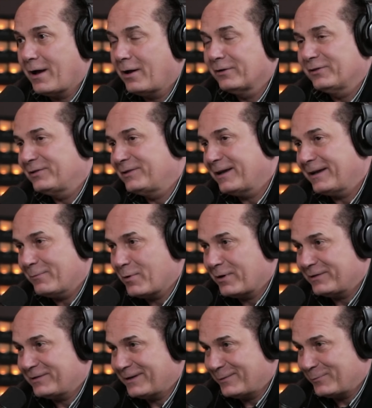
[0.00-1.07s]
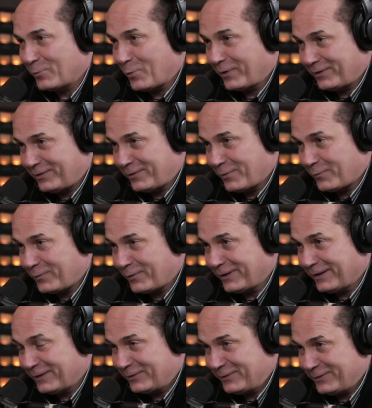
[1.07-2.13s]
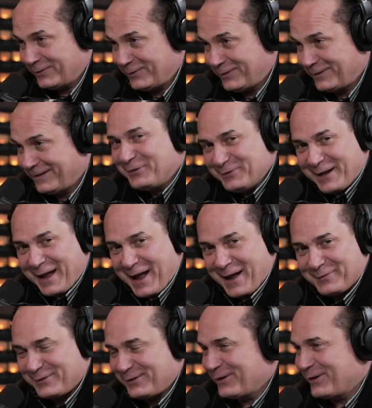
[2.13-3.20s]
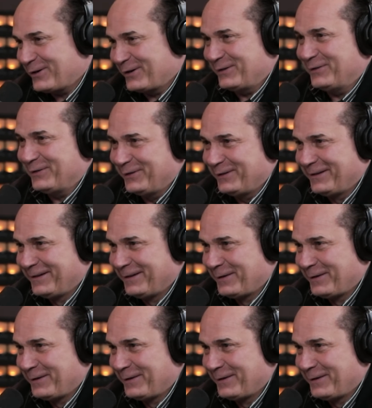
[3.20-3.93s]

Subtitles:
I'll just tell you what it said in Rolling Stone for the listeners. 2.5 stars.